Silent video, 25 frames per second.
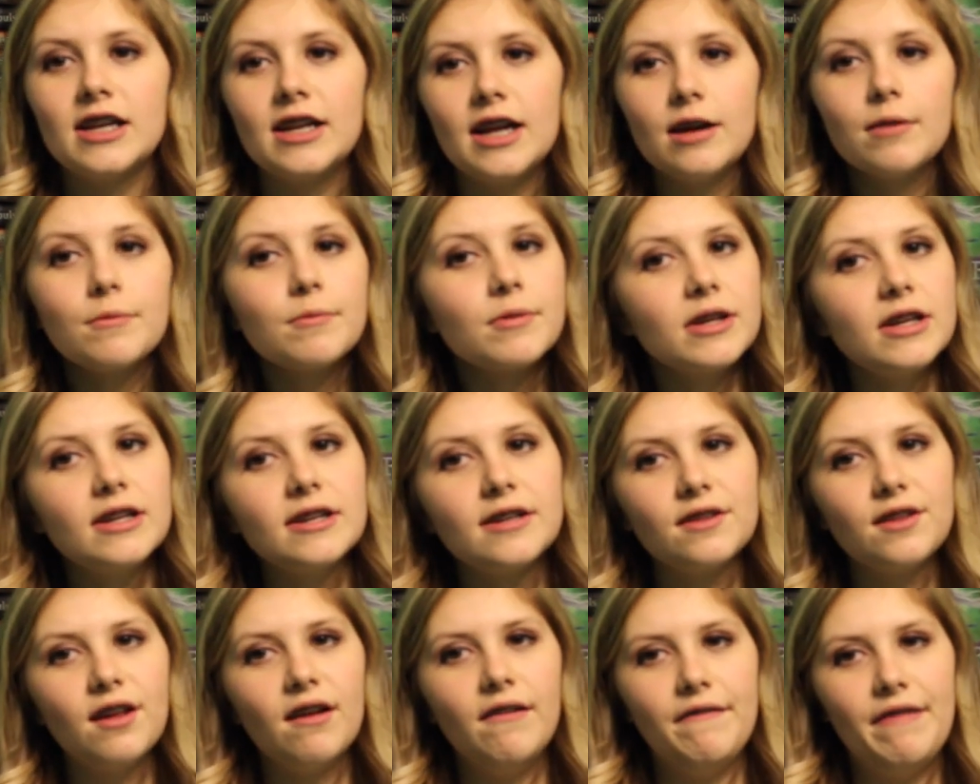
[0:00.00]
and I really
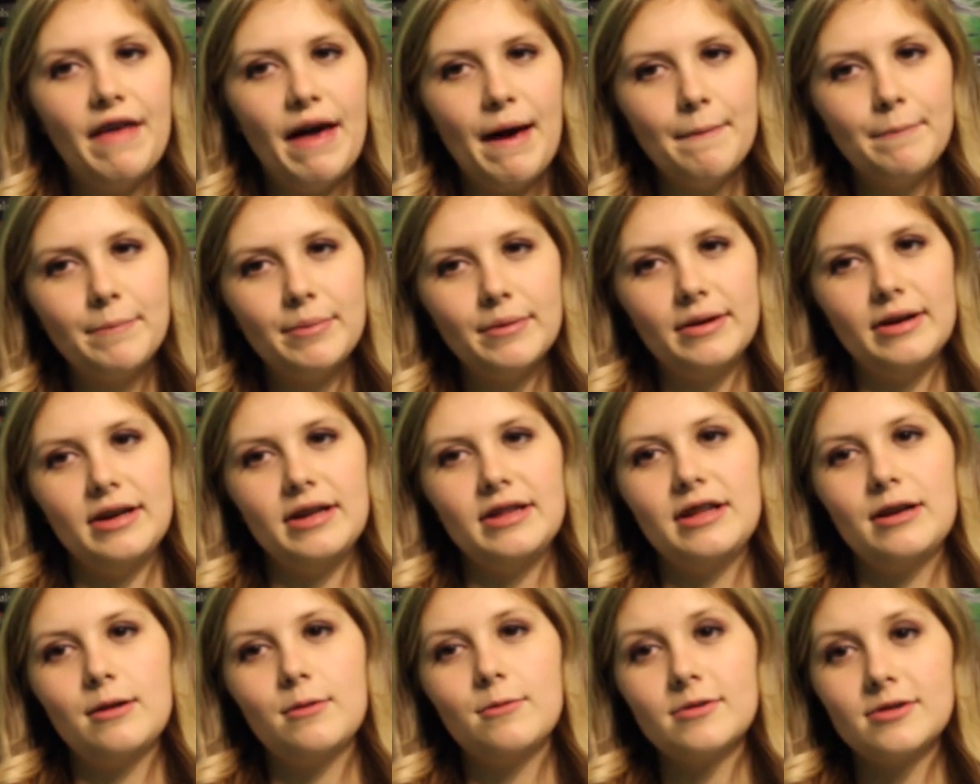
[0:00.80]
did love that,
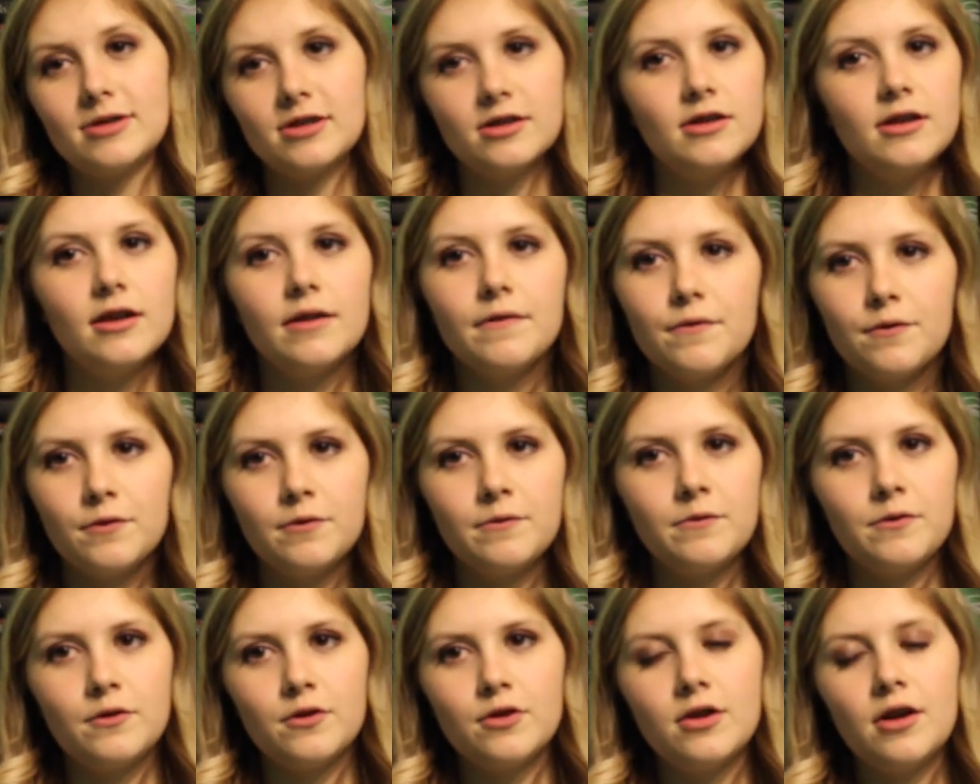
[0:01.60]
but there wasn't enough
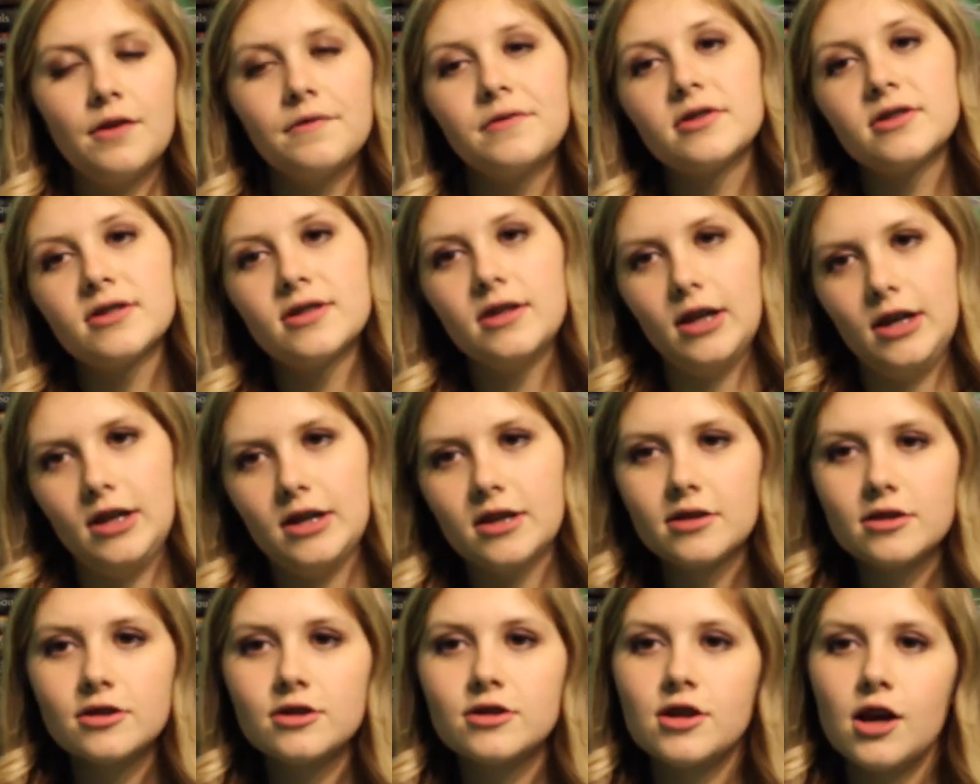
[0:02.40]
room for it on this
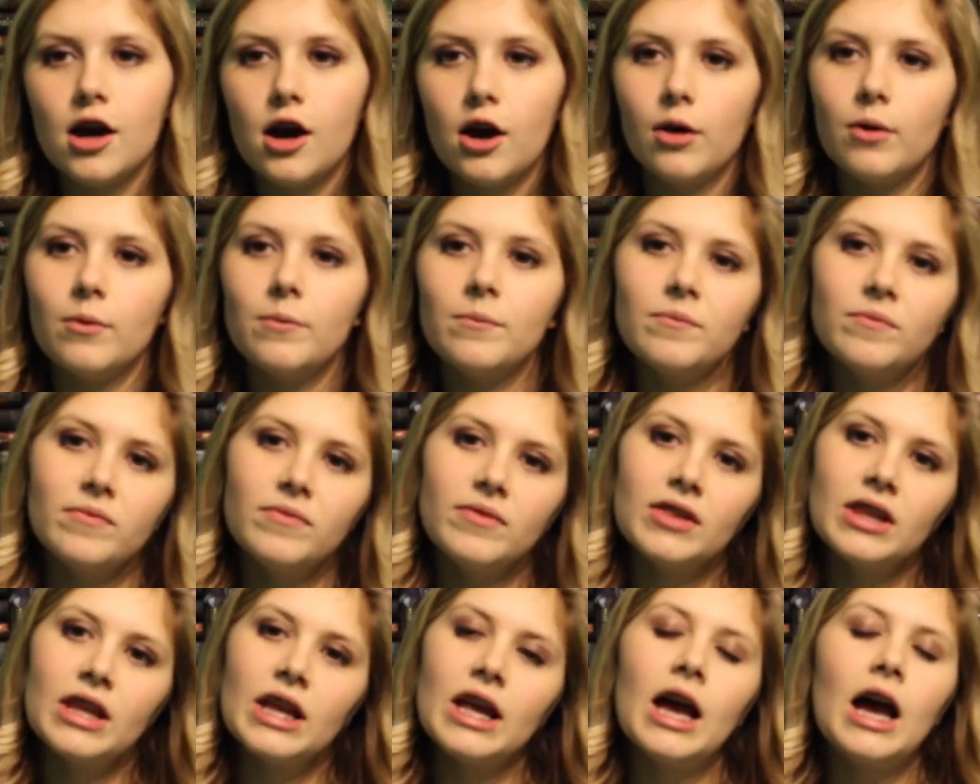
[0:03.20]
list. So
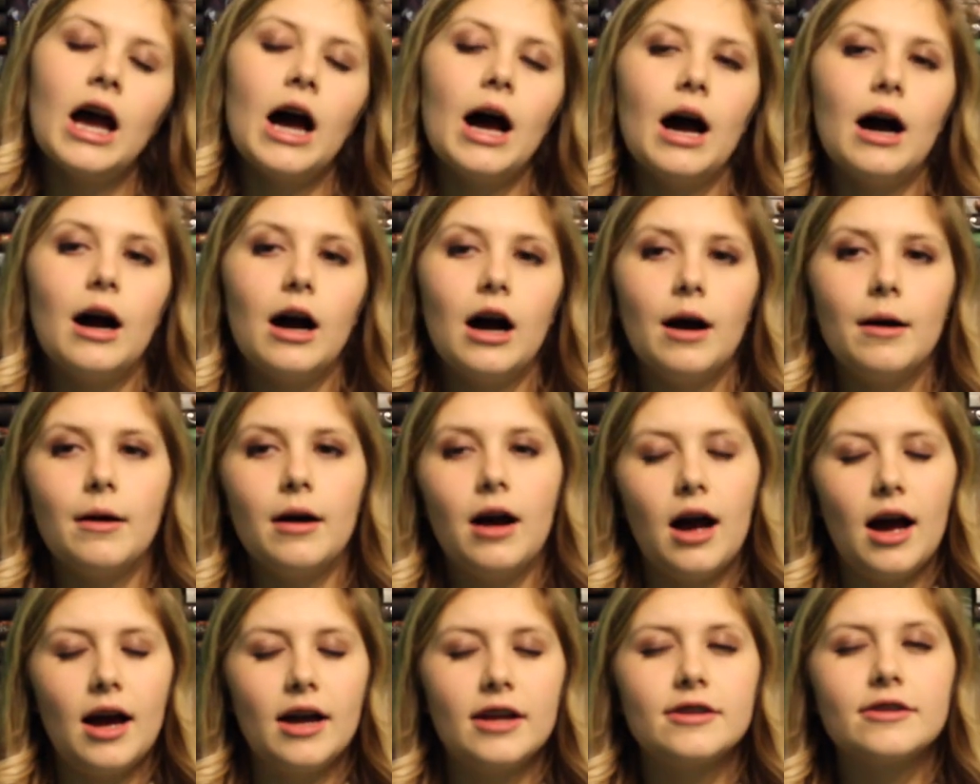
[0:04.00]

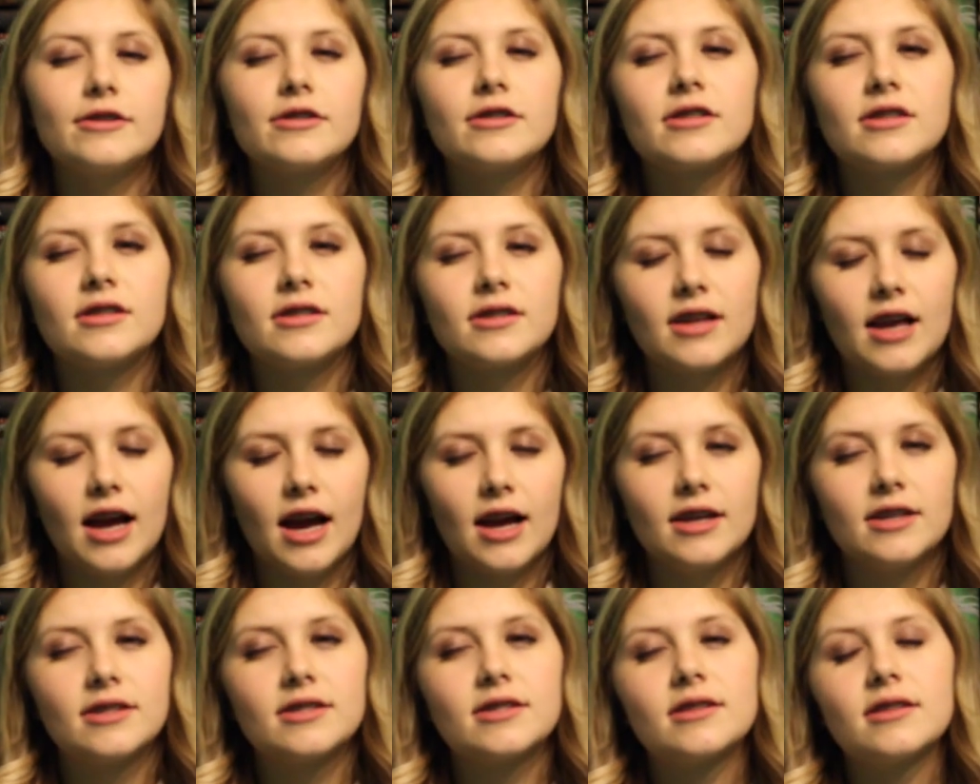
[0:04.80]
I just,
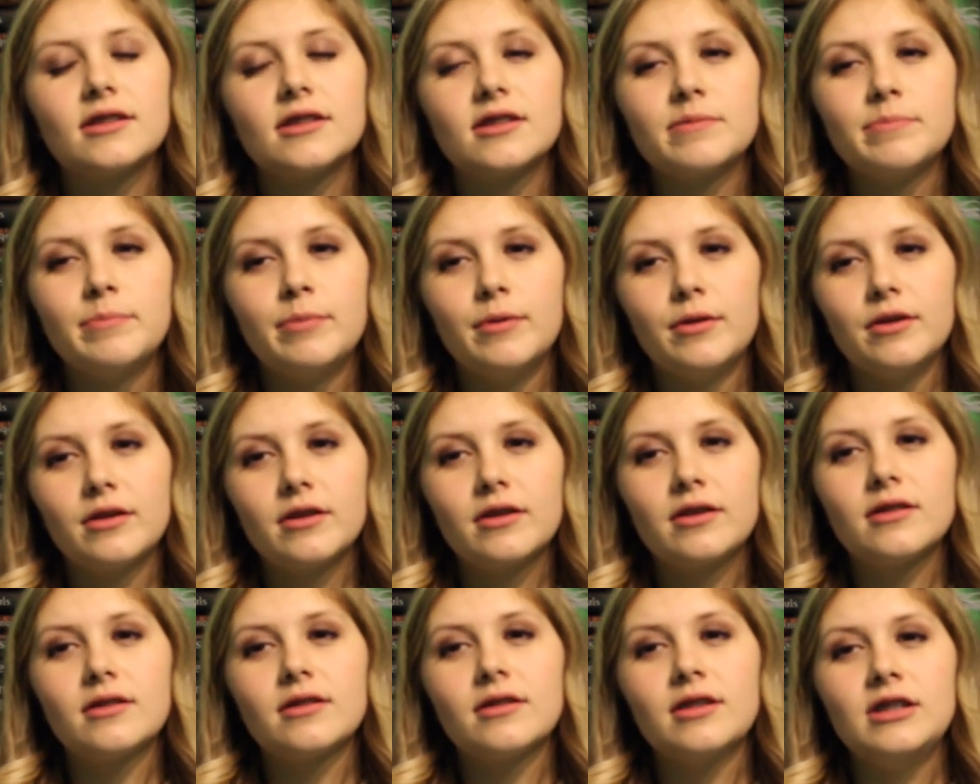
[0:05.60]
guys,
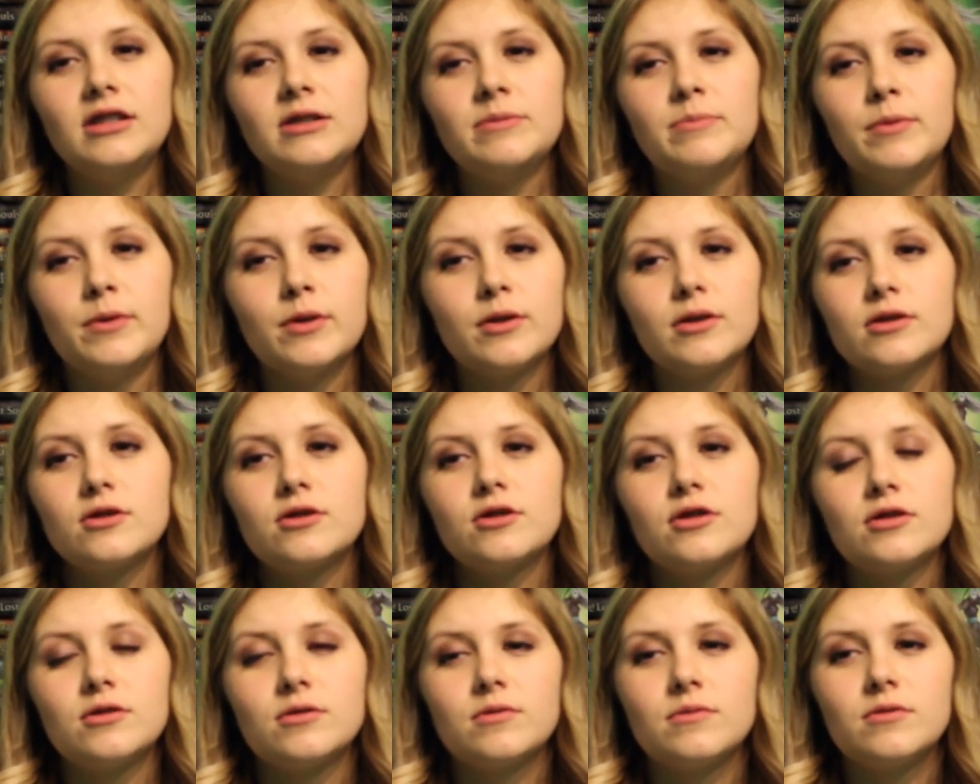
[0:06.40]
these books,
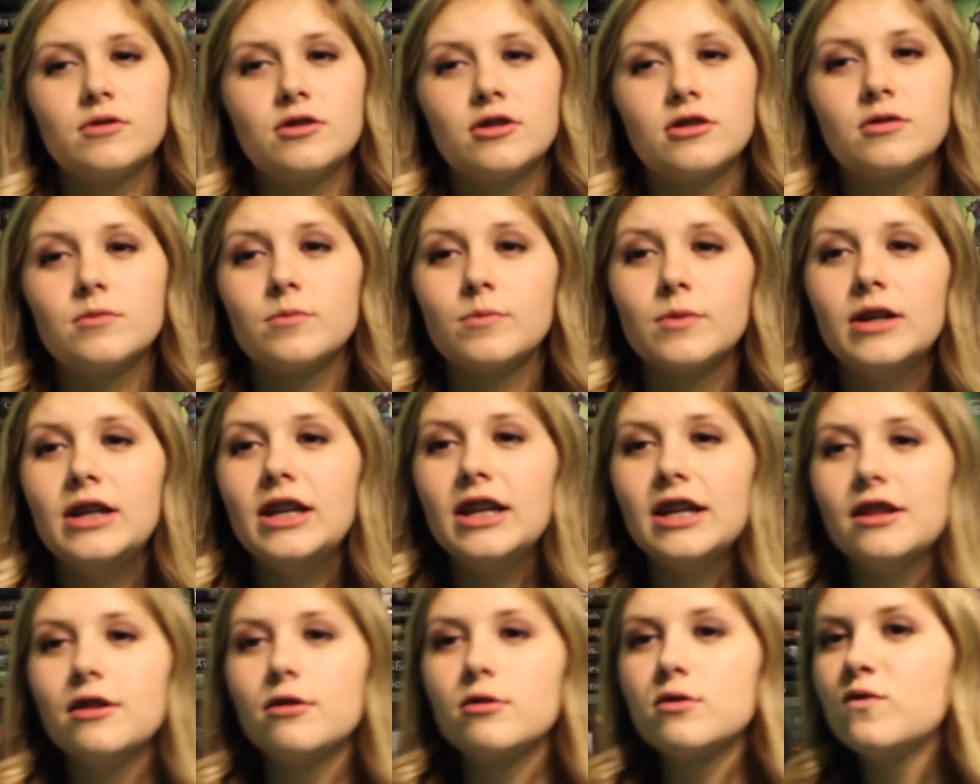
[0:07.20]
just
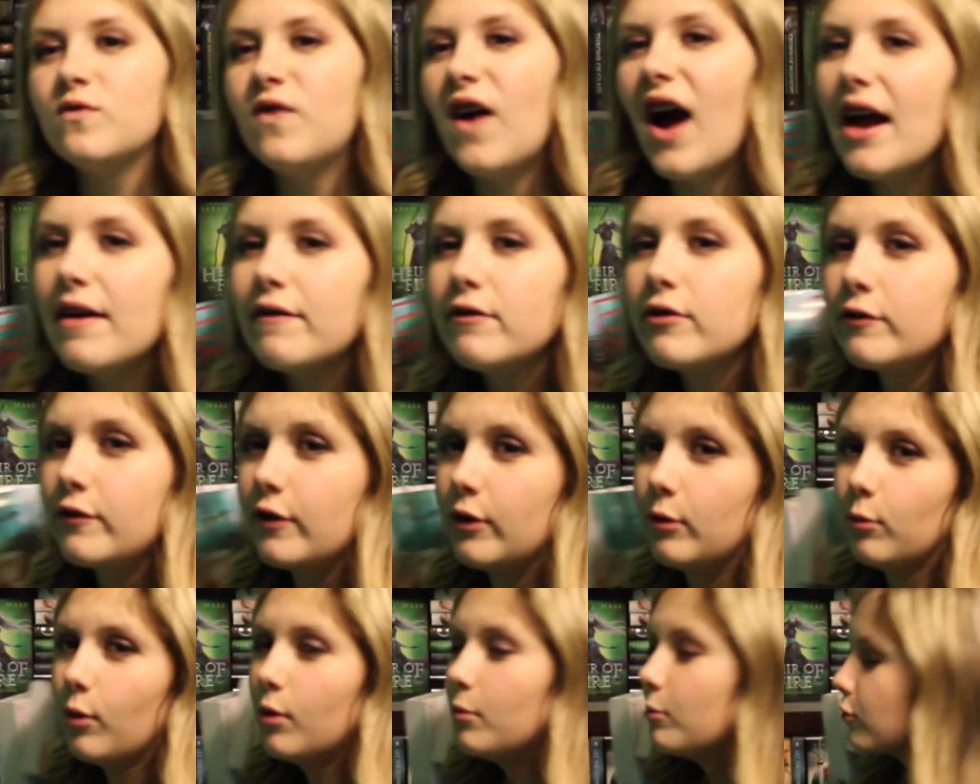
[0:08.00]
read it. There's 5 of
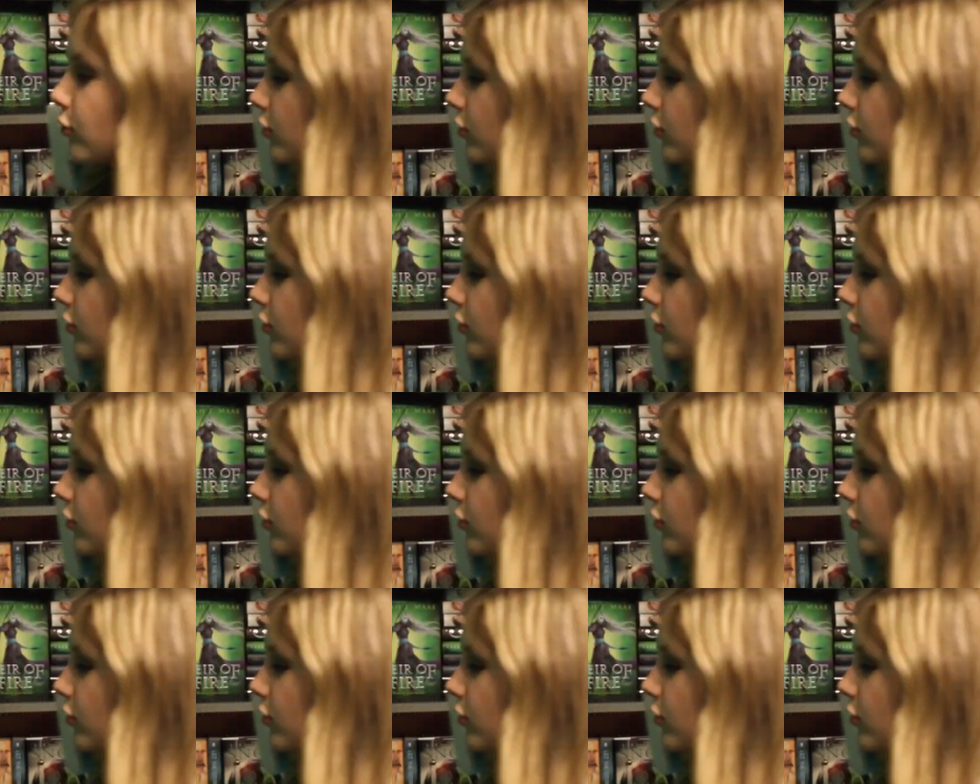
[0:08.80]
them. What